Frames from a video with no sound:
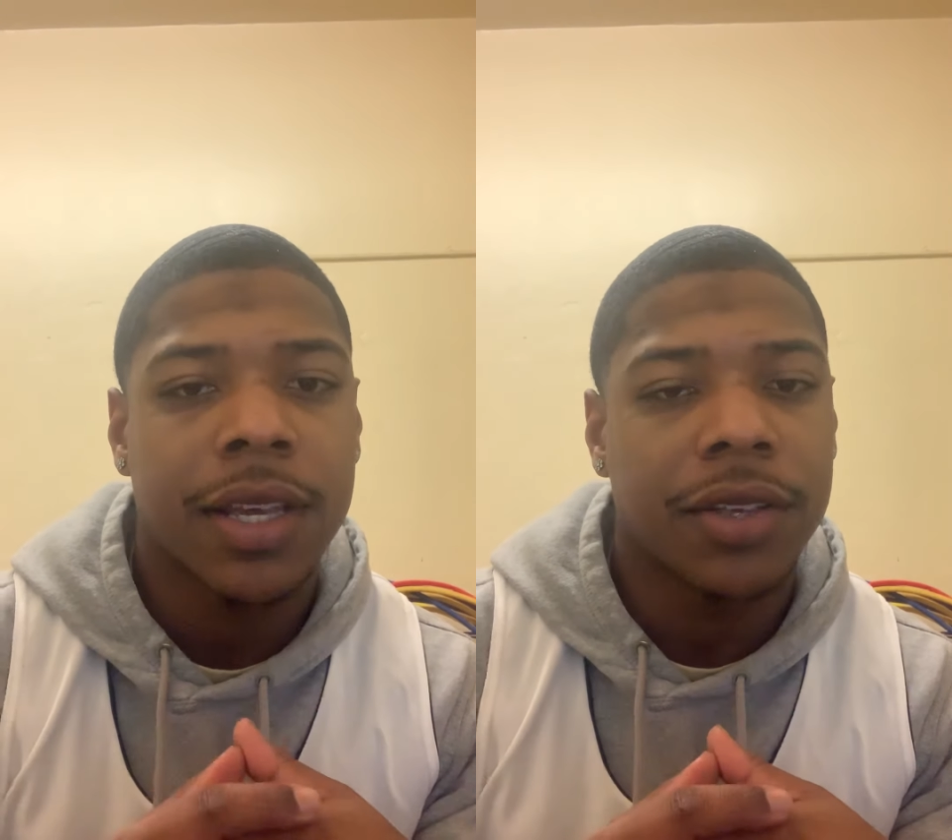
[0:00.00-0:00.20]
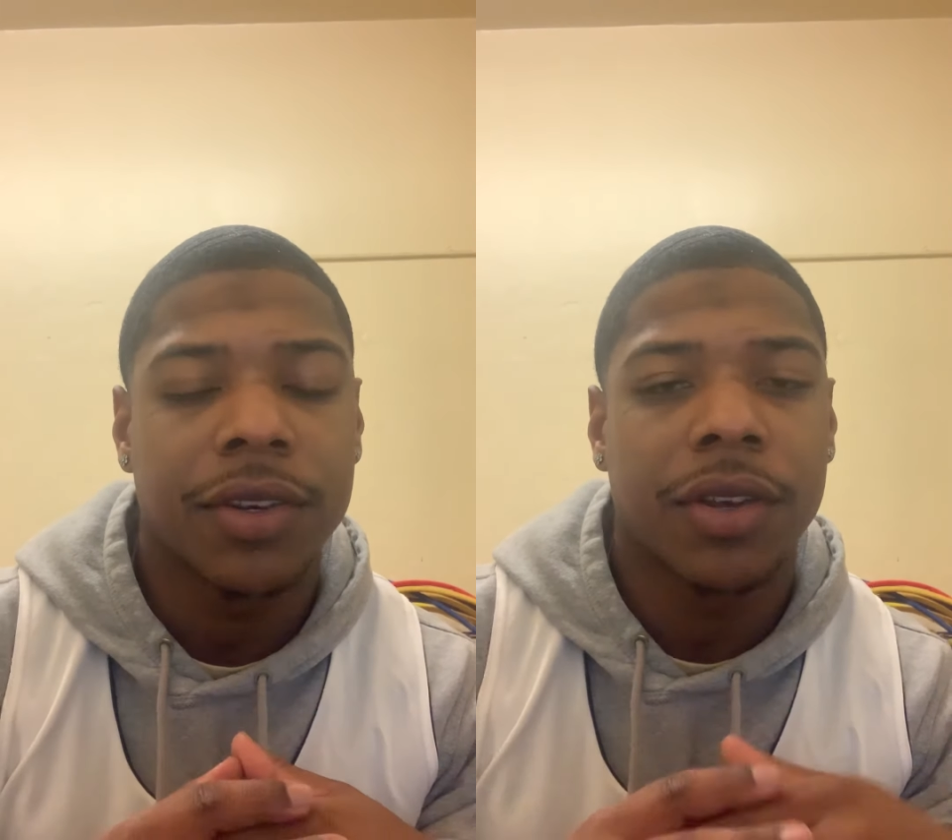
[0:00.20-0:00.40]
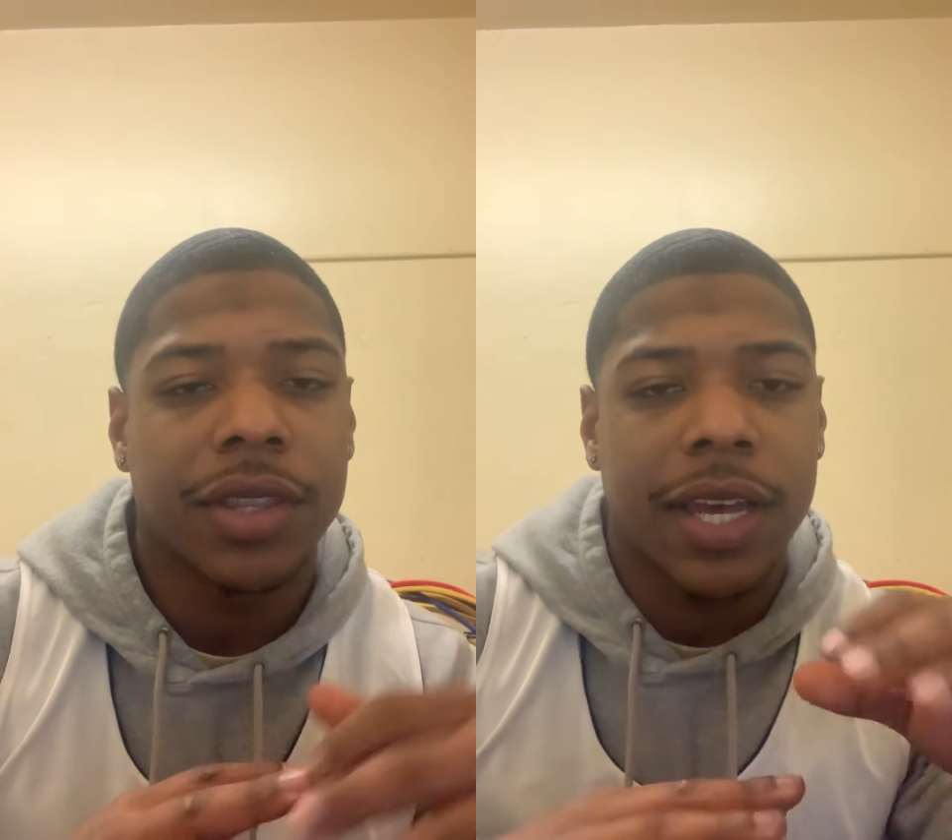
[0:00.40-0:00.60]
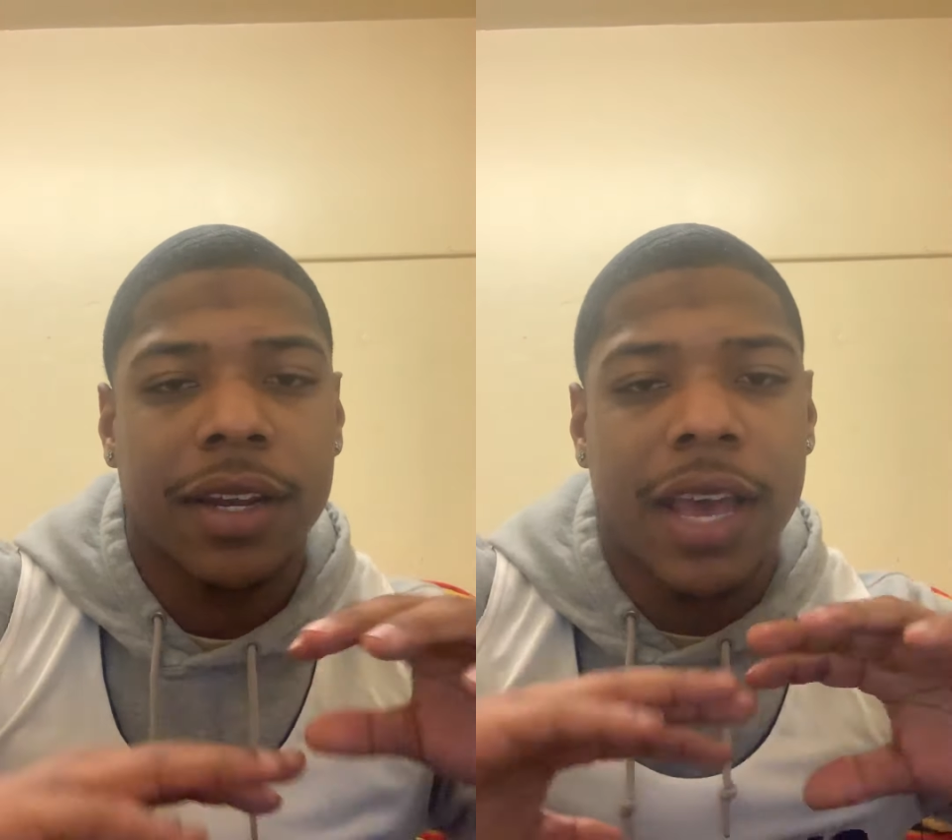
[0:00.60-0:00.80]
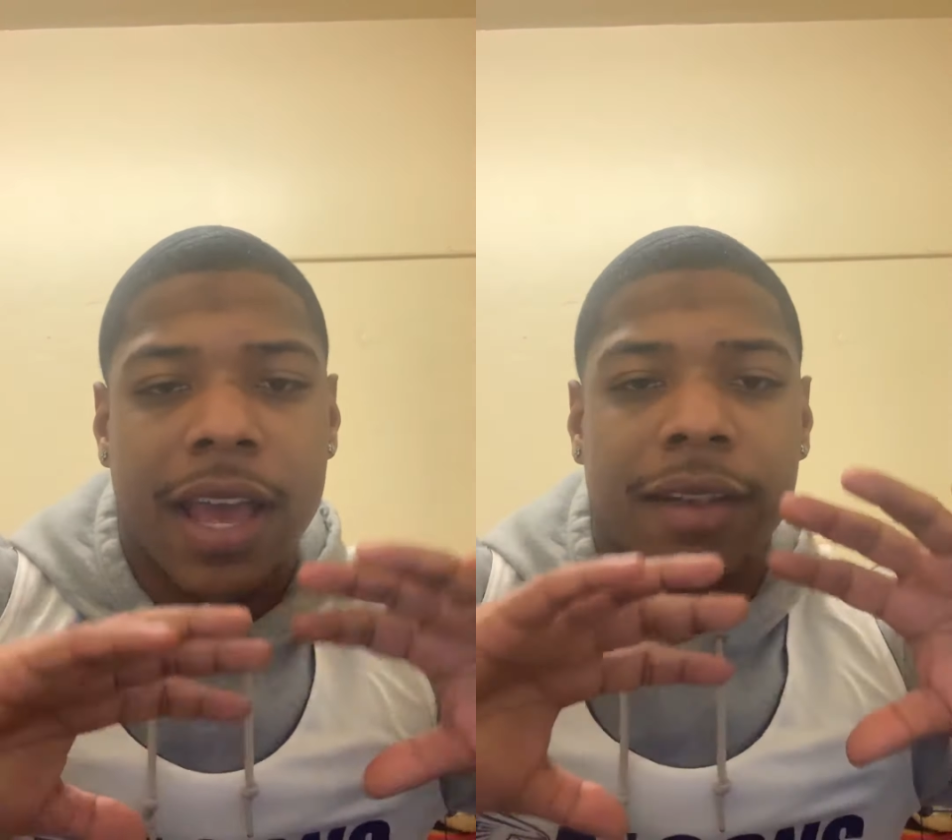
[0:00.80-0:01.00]
that
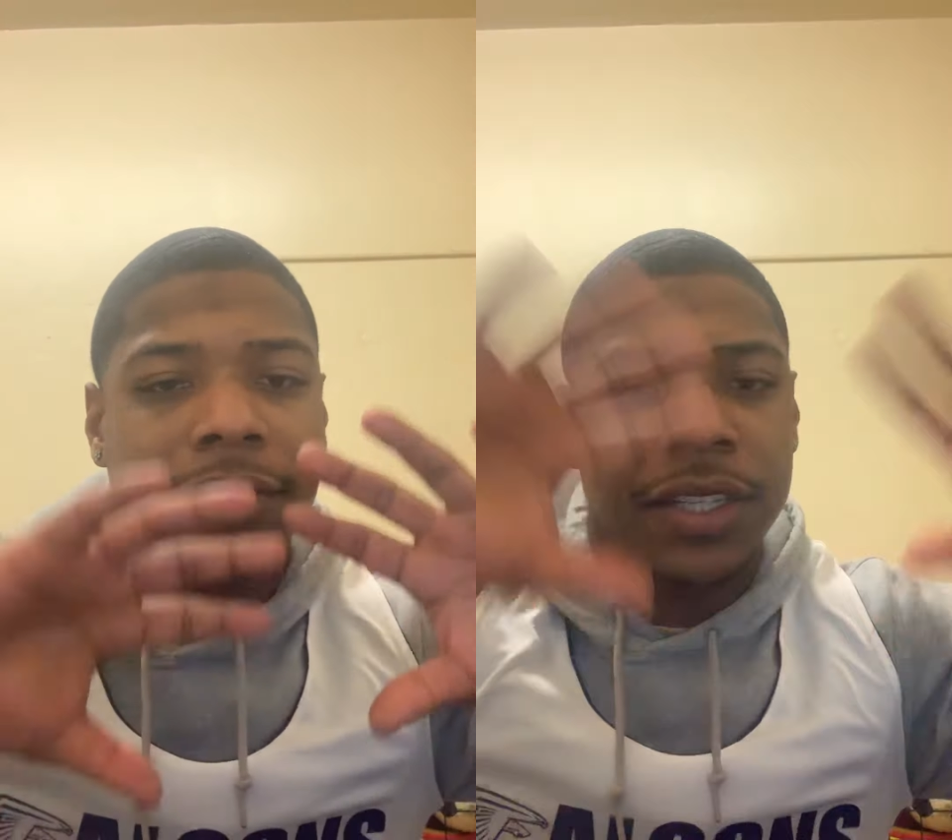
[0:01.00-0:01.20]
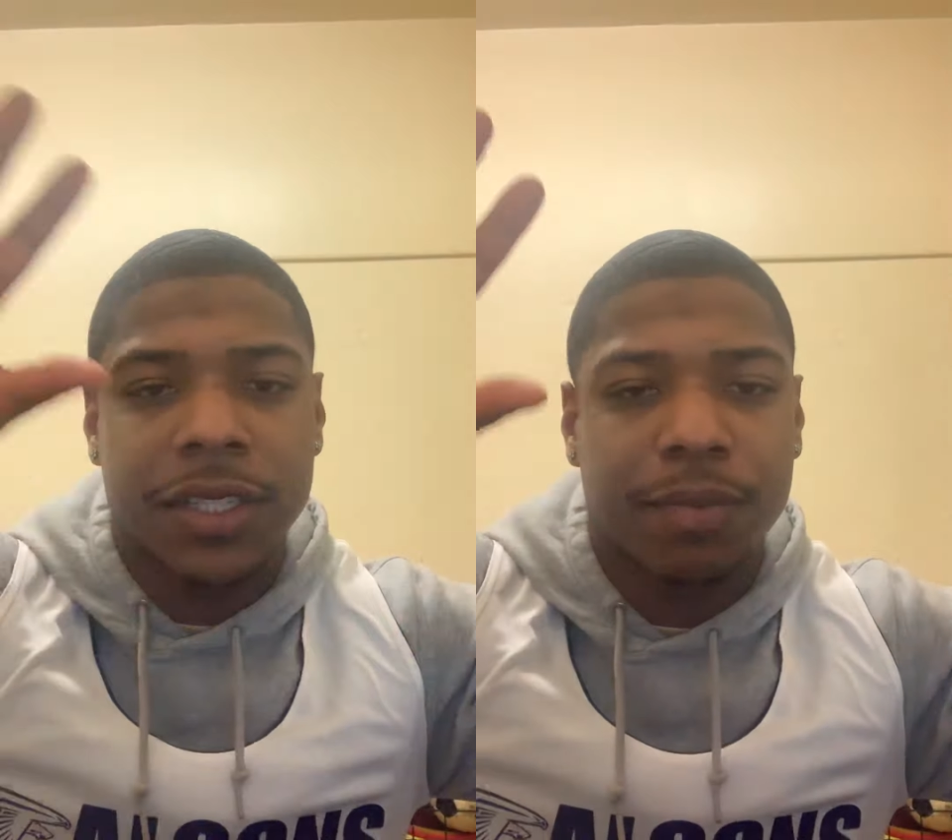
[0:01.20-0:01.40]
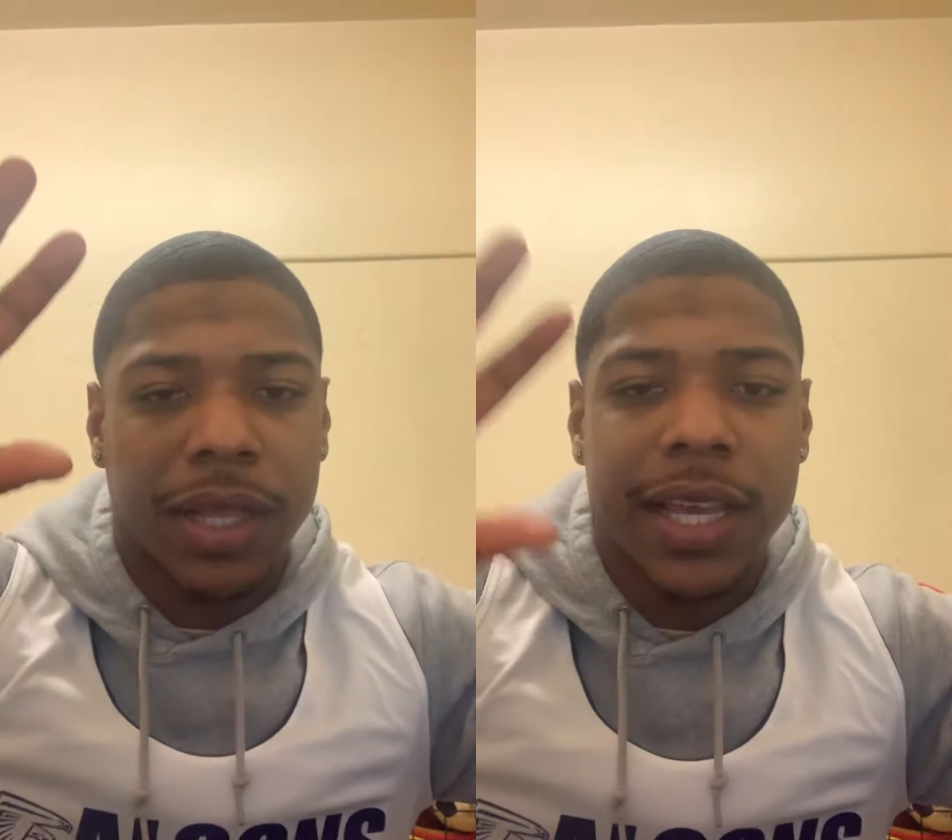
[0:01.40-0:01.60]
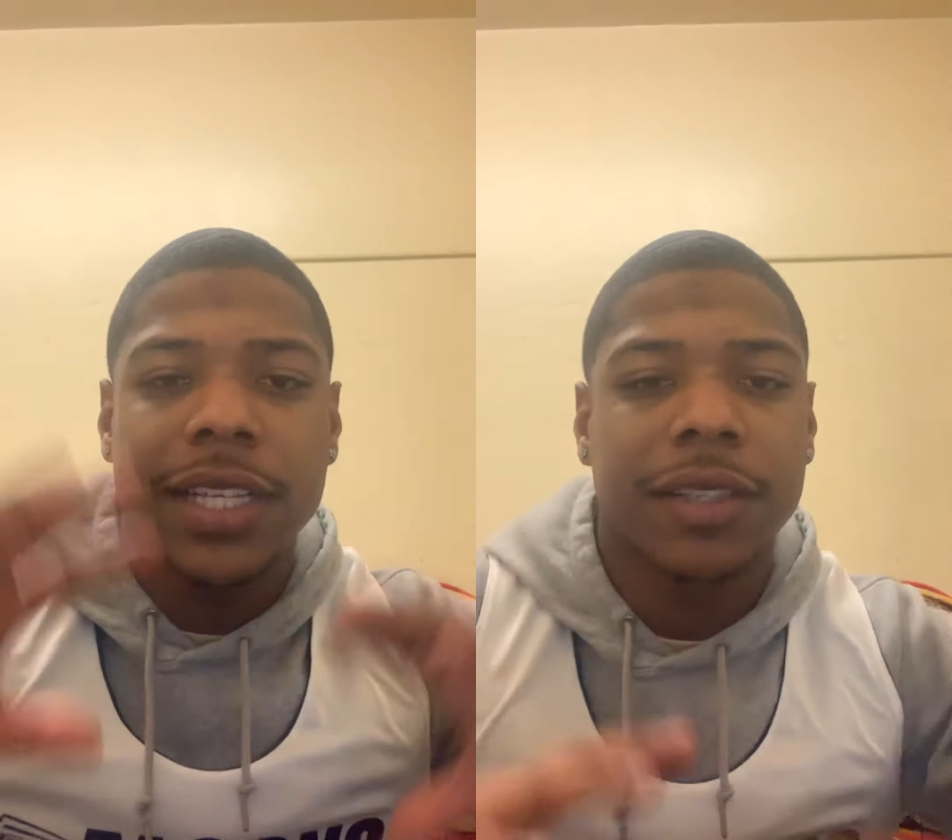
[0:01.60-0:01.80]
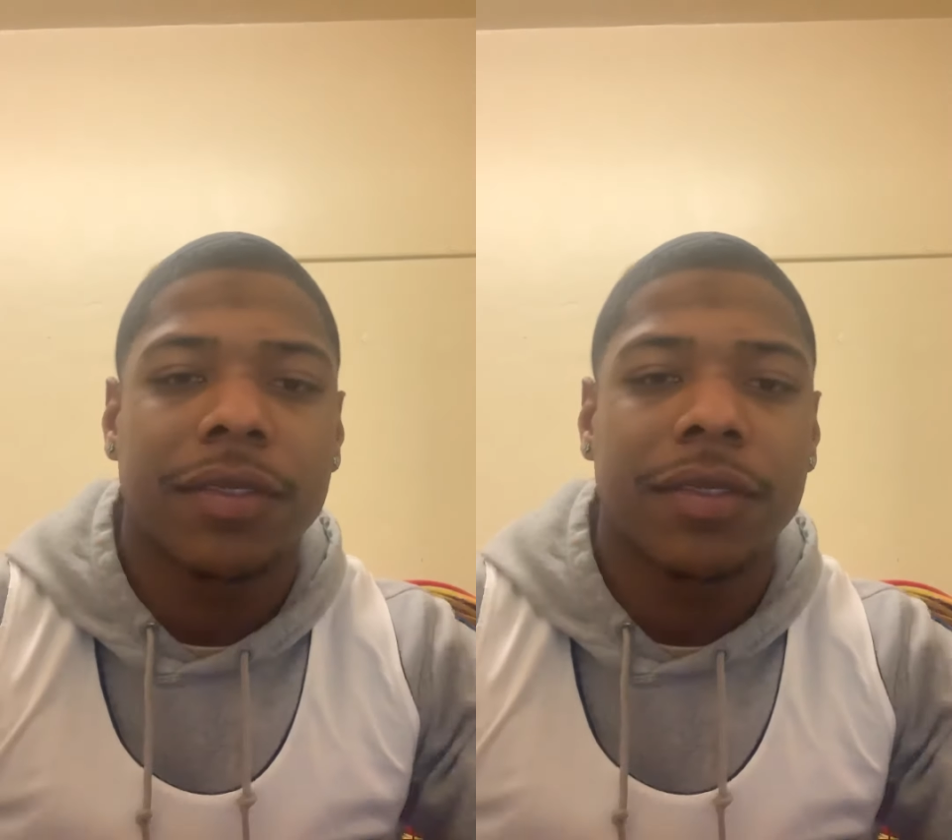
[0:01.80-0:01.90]
have displays of